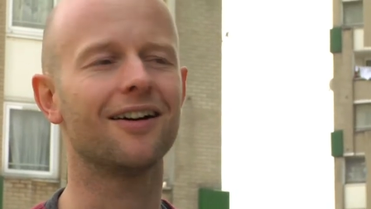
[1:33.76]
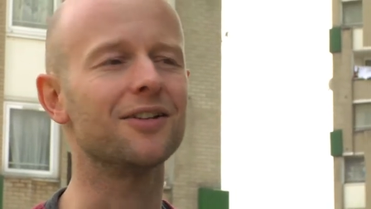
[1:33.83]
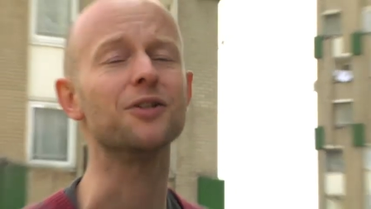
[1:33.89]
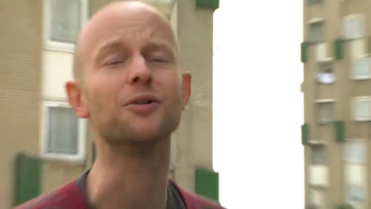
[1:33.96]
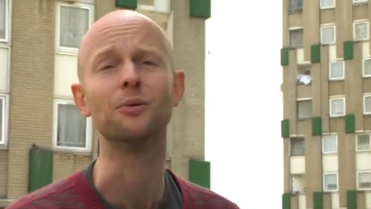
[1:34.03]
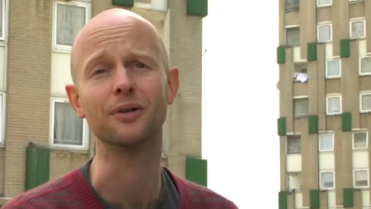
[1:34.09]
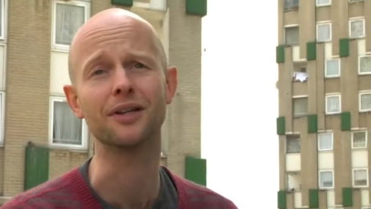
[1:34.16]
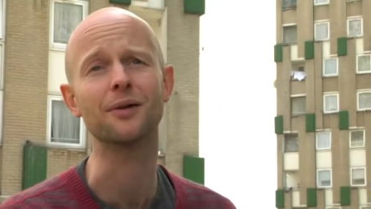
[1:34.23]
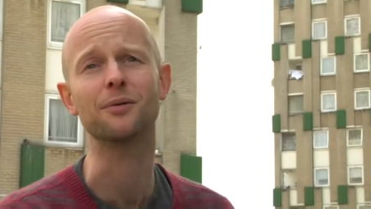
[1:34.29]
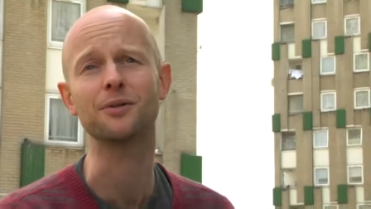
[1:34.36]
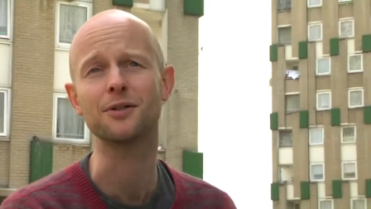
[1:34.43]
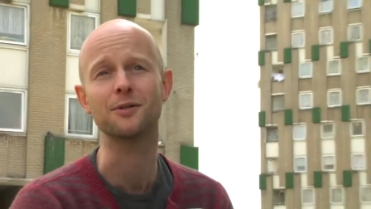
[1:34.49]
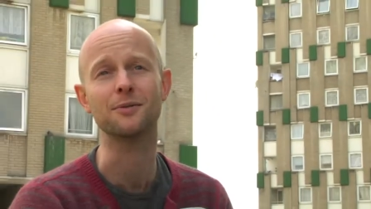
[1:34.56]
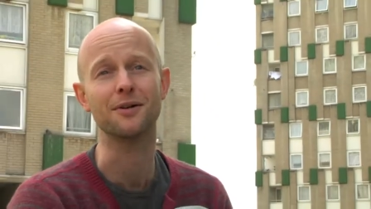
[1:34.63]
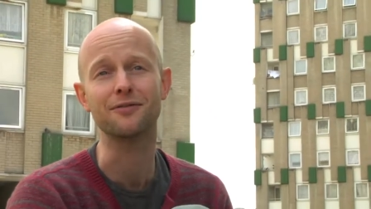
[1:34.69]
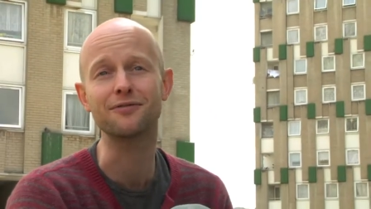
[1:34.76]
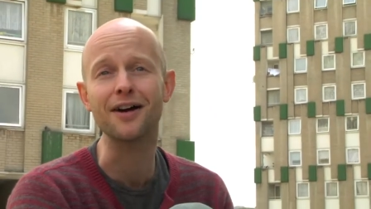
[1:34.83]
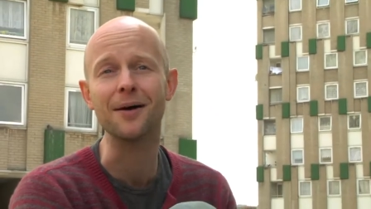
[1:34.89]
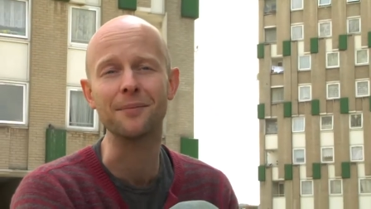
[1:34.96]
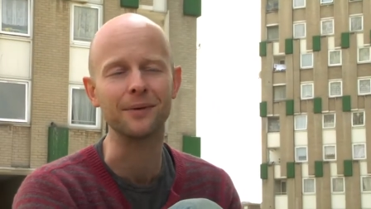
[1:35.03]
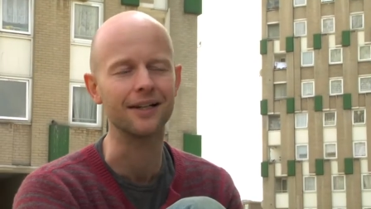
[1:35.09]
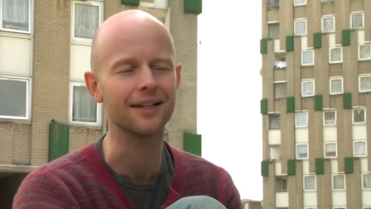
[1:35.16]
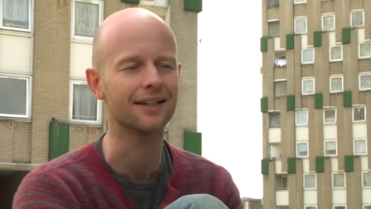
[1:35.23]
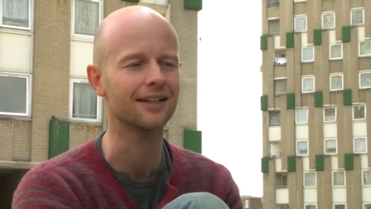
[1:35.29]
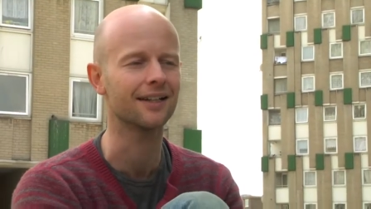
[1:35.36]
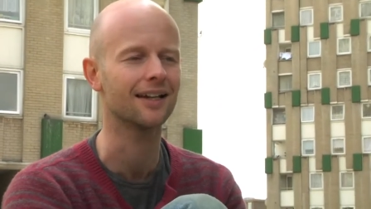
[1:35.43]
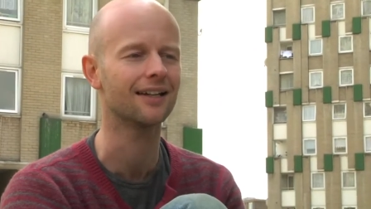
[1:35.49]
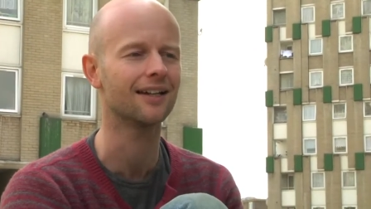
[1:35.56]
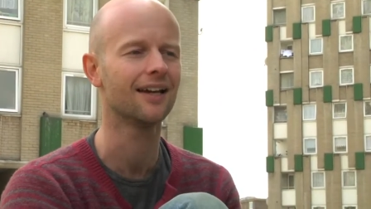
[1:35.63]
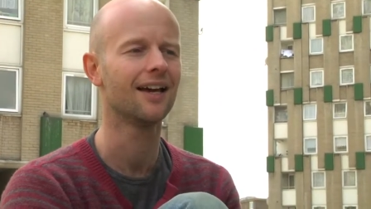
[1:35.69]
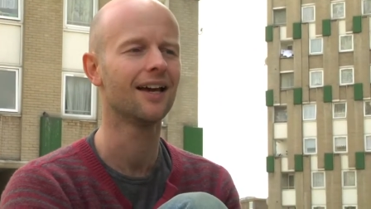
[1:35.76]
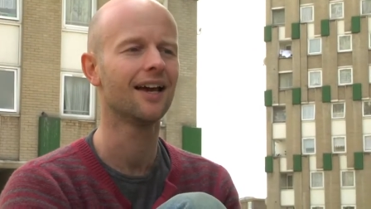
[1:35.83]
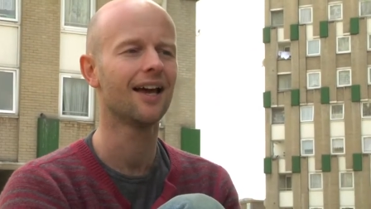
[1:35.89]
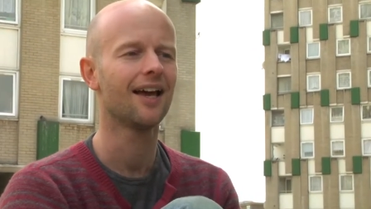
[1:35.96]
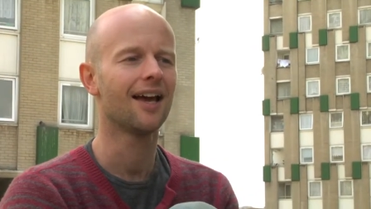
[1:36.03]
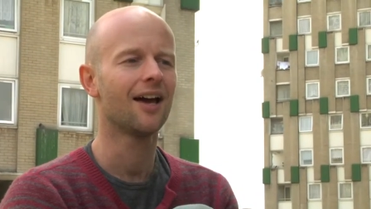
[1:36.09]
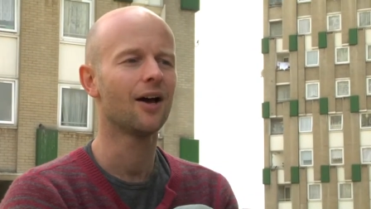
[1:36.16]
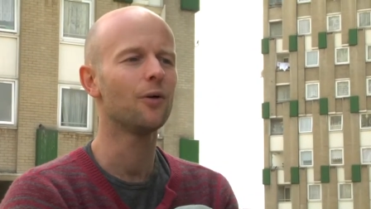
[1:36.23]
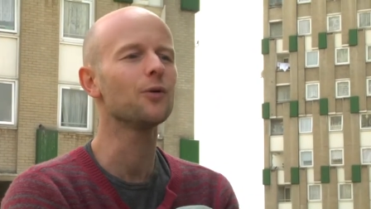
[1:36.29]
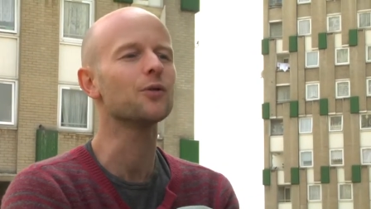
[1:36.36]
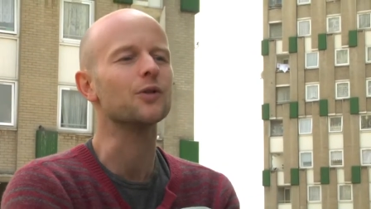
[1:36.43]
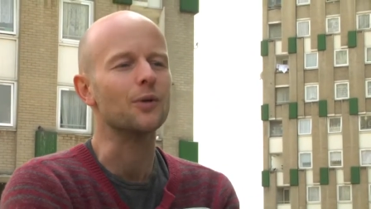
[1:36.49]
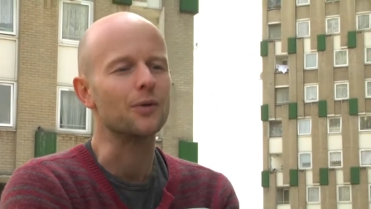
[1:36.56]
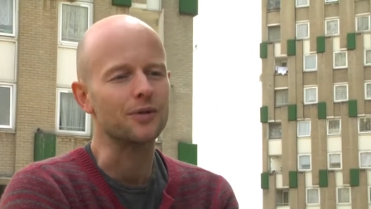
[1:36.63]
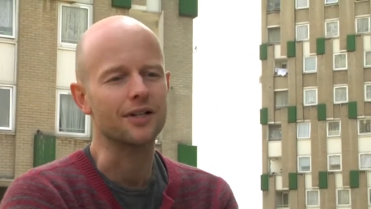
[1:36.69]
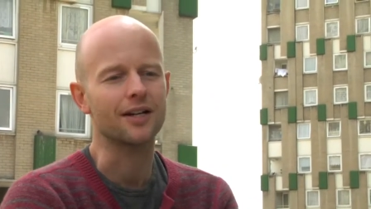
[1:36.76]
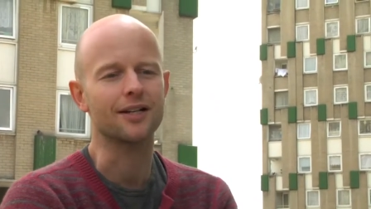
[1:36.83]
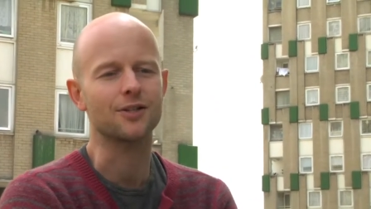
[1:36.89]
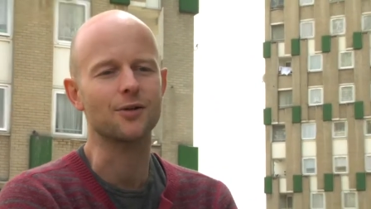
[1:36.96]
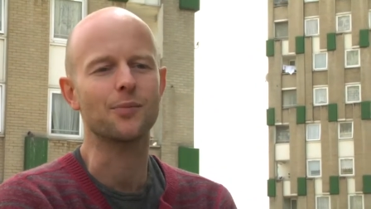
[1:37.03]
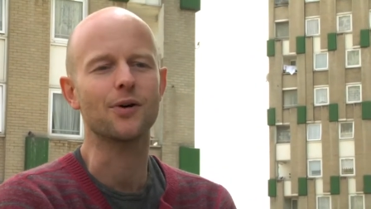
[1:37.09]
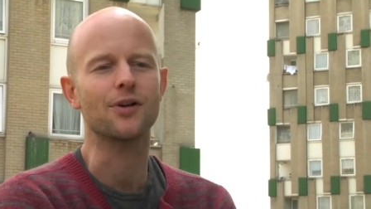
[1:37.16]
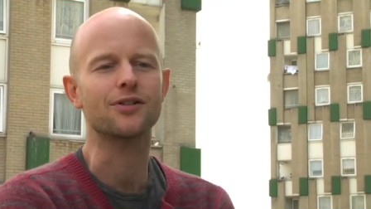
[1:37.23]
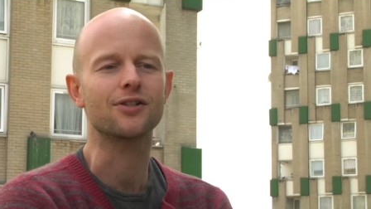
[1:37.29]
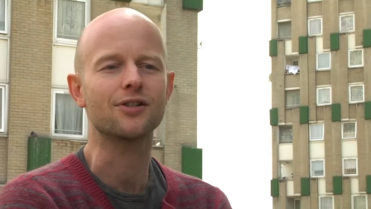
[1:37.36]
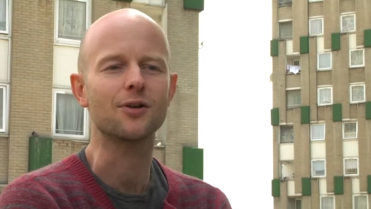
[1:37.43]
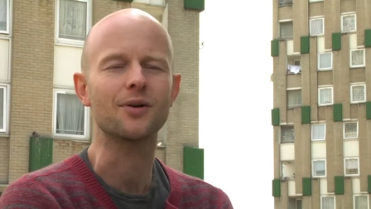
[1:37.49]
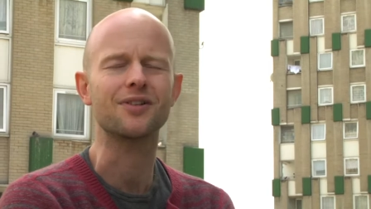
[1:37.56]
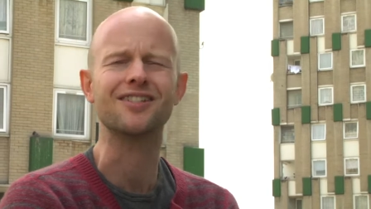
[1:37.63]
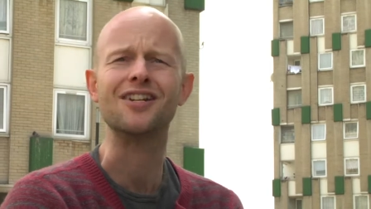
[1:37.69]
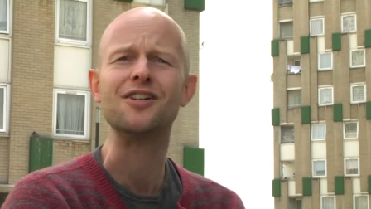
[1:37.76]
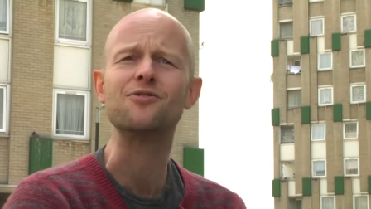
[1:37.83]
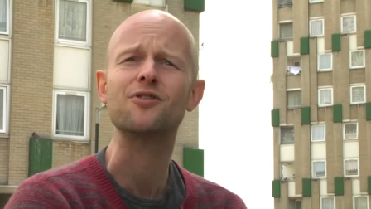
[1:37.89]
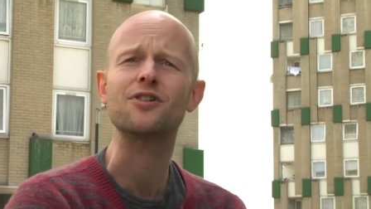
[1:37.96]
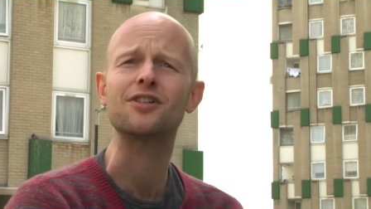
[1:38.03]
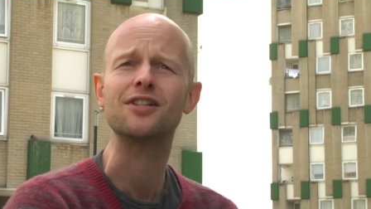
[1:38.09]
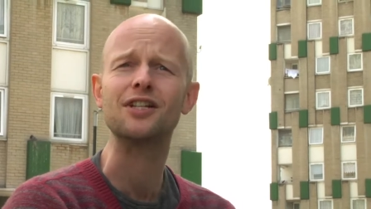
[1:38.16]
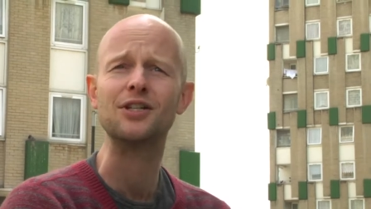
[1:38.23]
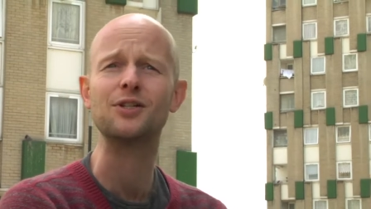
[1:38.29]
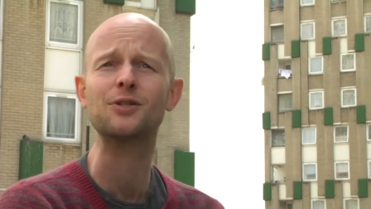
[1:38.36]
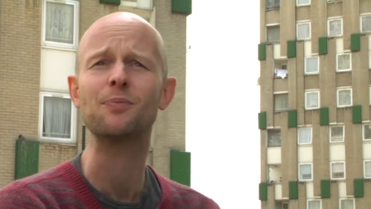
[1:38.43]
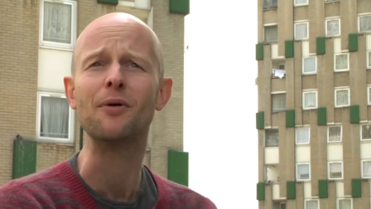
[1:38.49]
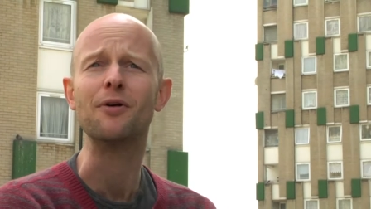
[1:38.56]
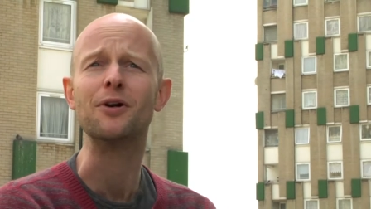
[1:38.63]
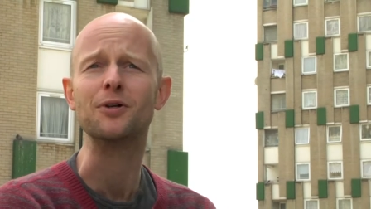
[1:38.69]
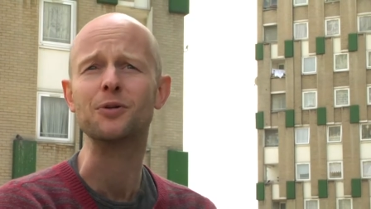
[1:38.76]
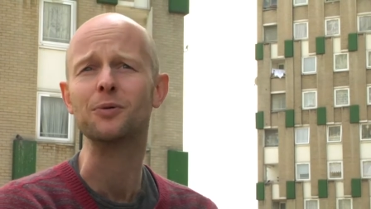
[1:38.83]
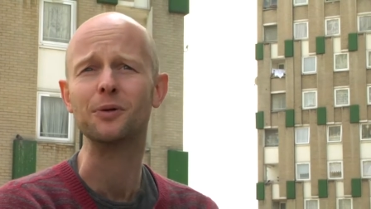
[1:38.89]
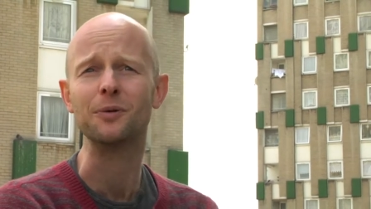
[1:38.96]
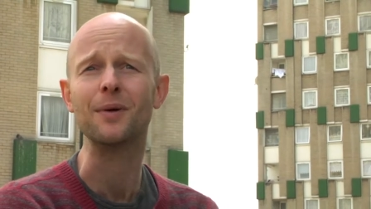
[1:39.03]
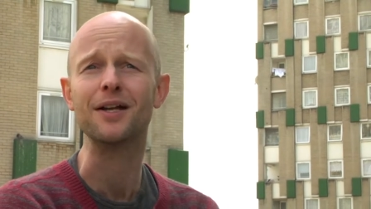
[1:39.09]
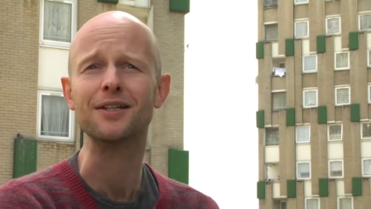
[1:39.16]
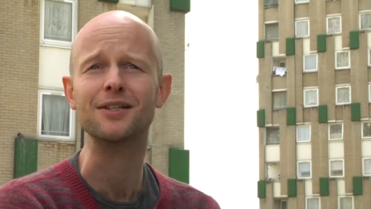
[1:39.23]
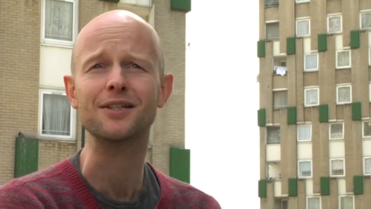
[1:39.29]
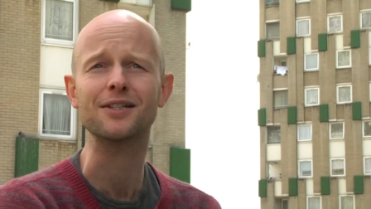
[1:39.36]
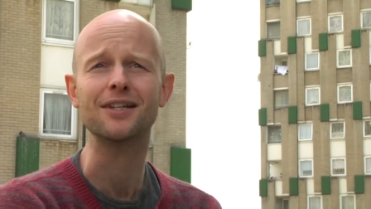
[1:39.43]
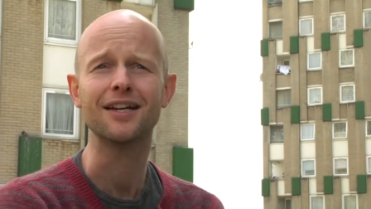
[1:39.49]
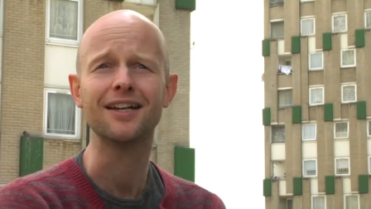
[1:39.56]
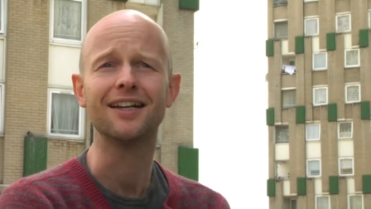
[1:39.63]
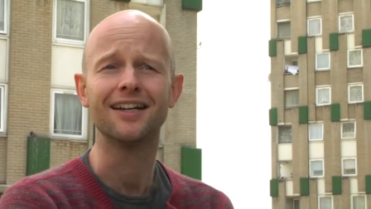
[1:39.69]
I knew what that would do to my family and, and also as a, as a person who has an interest in spiritual matters,